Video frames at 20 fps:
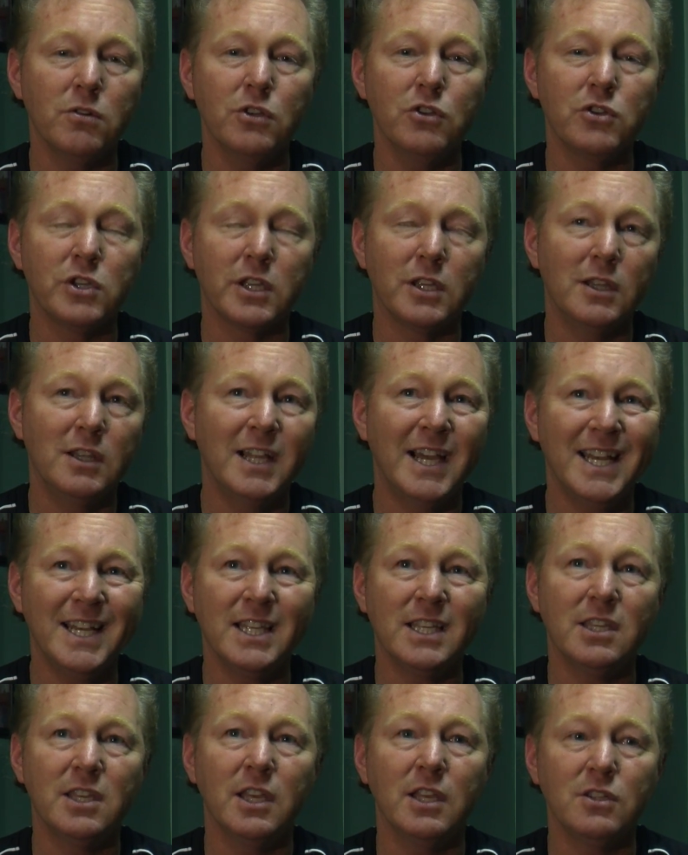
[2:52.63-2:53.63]
you can
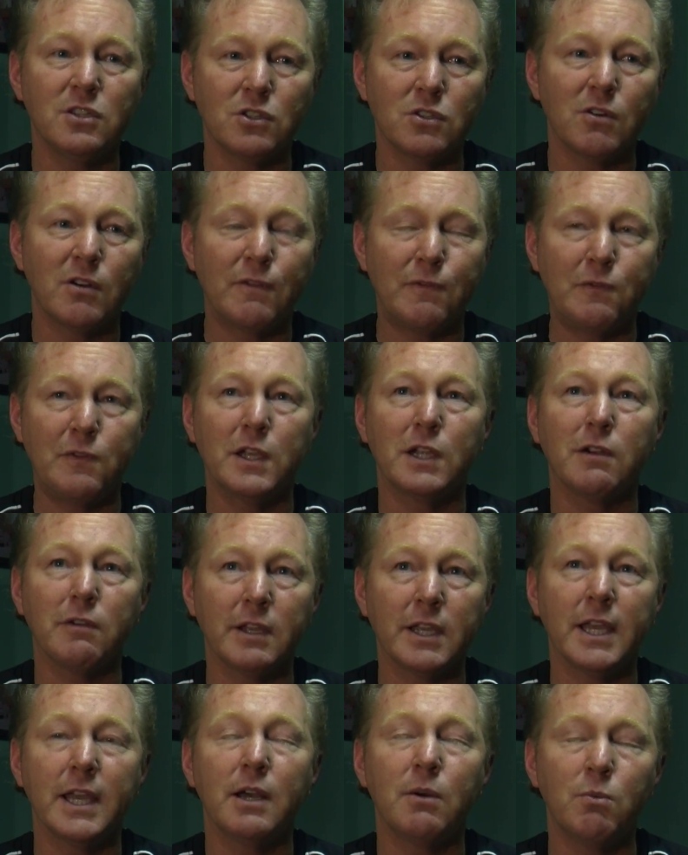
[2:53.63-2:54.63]
let kids start
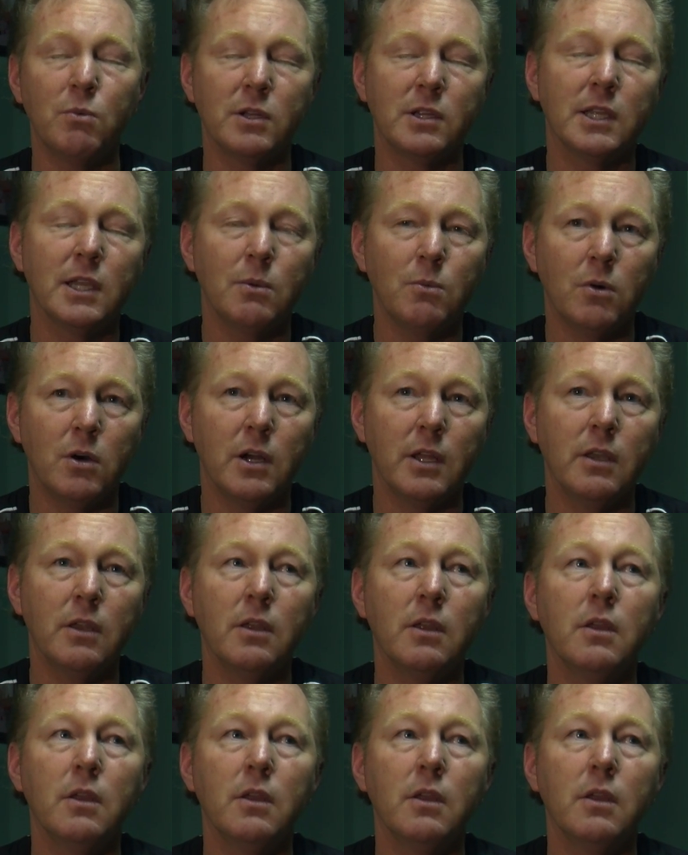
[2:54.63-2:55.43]
figuring out what they want,